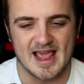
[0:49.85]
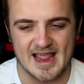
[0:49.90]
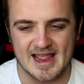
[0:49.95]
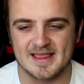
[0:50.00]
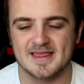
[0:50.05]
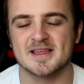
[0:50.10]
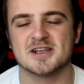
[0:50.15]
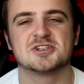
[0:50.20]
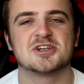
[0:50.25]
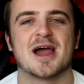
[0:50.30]

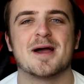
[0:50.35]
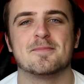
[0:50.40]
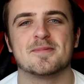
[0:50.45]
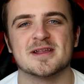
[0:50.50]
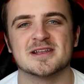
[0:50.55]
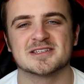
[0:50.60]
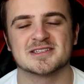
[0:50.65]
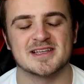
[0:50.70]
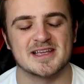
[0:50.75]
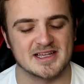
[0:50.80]
in the
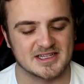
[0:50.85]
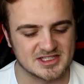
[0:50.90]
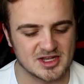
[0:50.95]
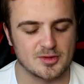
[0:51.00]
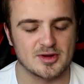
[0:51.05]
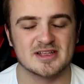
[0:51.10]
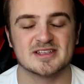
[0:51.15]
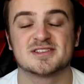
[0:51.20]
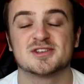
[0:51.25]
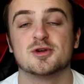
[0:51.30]
Champions League.
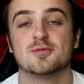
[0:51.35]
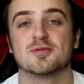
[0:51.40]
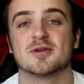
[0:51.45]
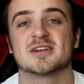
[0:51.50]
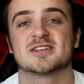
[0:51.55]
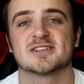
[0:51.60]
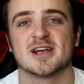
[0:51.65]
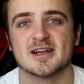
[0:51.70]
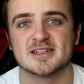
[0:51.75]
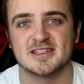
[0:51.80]
So it is super
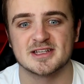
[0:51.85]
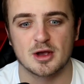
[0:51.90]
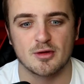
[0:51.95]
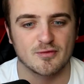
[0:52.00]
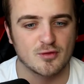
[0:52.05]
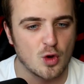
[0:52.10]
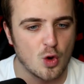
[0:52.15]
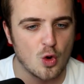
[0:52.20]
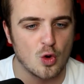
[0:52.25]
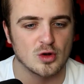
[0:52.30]
exciting,
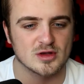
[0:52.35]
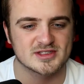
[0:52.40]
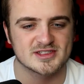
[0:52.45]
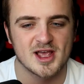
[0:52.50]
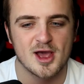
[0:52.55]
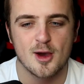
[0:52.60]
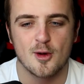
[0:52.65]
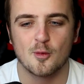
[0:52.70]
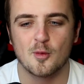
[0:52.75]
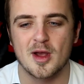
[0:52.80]
of
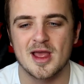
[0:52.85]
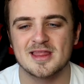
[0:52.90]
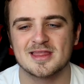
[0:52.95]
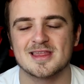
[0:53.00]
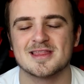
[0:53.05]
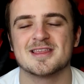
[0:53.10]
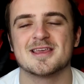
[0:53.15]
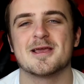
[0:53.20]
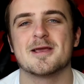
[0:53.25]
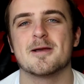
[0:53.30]
course,
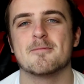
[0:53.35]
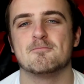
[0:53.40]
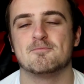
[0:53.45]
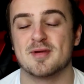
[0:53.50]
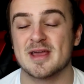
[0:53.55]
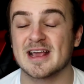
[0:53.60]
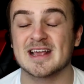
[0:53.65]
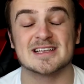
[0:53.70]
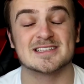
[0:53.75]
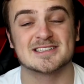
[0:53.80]
with the
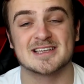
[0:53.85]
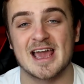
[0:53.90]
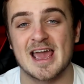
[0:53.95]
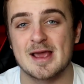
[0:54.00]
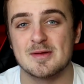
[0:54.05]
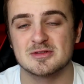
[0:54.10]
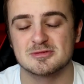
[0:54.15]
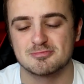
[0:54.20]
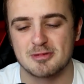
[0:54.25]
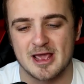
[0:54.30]
biggest
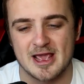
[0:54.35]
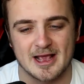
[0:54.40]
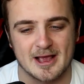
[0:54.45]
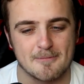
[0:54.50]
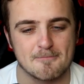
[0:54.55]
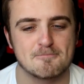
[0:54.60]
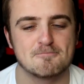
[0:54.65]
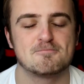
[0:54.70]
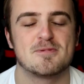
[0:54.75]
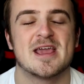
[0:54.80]
games
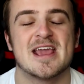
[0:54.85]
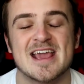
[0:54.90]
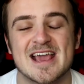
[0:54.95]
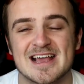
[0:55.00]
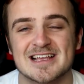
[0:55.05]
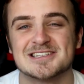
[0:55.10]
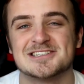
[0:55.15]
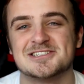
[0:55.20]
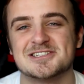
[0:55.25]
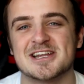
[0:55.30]
being
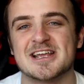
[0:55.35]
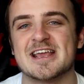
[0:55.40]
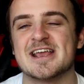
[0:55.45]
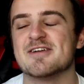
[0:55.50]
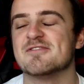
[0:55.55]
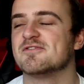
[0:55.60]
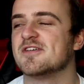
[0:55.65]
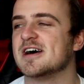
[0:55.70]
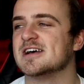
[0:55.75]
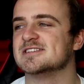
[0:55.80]

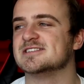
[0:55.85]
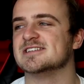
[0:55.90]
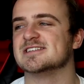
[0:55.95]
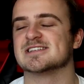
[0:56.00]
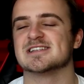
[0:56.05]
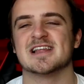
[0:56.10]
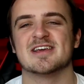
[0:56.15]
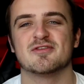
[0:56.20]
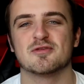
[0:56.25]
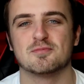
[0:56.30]
PSG
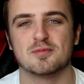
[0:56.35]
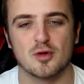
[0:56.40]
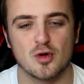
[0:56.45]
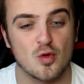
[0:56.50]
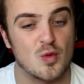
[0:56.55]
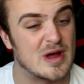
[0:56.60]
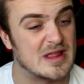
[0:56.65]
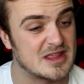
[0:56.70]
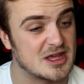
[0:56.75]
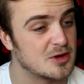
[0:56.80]
versus
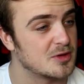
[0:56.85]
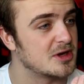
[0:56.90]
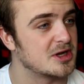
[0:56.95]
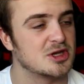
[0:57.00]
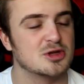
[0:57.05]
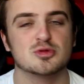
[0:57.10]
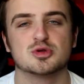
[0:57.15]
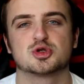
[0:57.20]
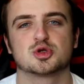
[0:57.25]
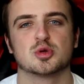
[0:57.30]
Liverpool. Whether you're a
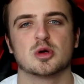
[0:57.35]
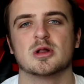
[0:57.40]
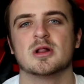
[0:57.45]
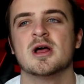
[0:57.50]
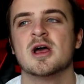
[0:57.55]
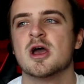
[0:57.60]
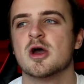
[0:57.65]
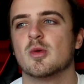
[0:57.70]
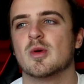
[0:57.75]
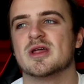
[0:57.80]

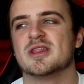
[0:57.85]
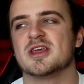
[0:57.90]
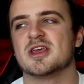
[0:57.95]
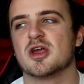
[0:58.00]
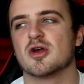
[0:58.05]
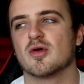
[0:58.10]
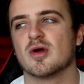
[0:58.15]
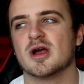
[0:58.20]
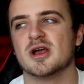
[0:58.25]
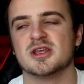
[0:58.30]
neutral, whether
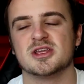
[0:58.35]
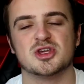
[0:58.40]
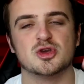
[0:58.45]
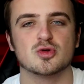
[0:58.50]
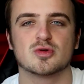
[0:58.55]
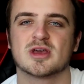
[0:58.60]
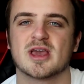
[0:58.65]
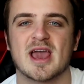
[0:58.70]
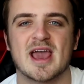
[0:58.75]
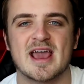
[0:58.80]
you're a
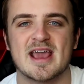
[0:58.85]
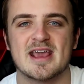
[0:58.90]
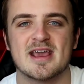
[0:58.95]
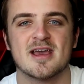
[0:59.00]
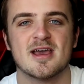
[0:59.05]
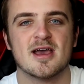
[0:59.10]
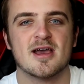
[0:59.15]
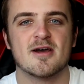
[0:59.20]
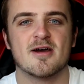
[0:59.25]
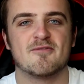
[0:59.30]

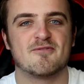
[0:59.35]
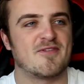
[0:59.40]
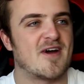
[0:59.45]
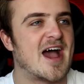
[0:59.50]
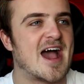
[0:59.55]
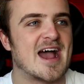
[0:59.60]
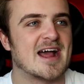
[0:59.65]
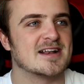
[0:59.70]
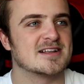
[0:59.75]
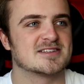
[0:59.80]
UK
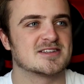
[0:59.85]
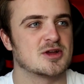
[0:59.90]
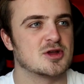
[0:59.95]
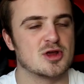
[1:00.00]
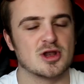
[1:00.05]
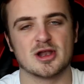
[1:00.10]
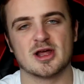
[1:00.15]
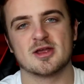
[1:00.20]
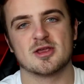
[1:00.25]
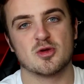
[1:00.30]
fan, so
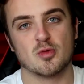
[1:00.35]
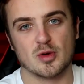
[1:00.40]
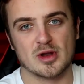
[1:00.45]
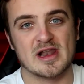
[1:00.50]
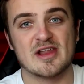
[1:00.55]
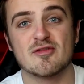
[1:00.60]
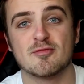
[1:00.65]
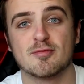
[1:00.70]
you want